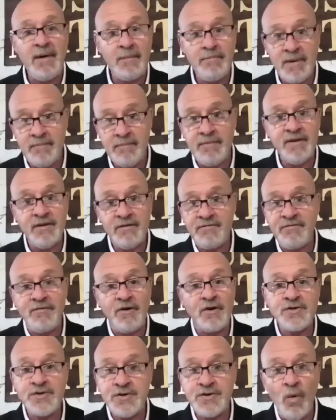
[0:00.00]
up and be the
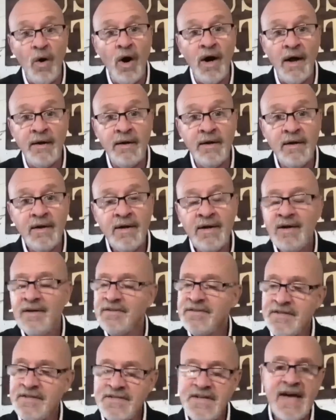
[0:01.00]
first one
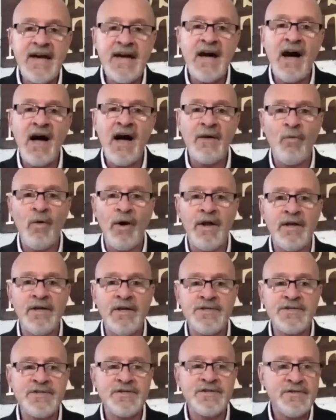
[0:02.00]
to take on what
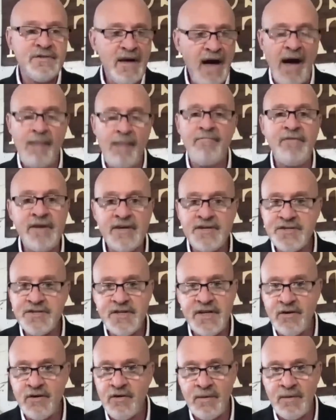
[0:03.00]
is
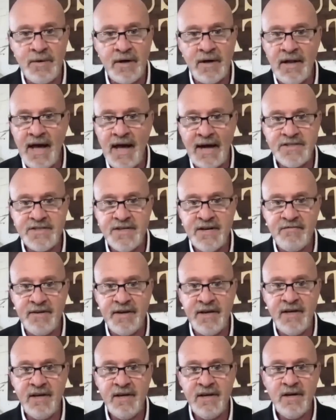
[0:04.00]
obviously criminal
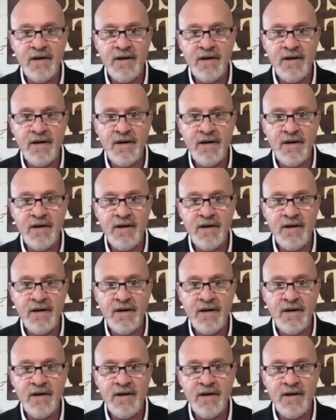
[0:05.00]
activity,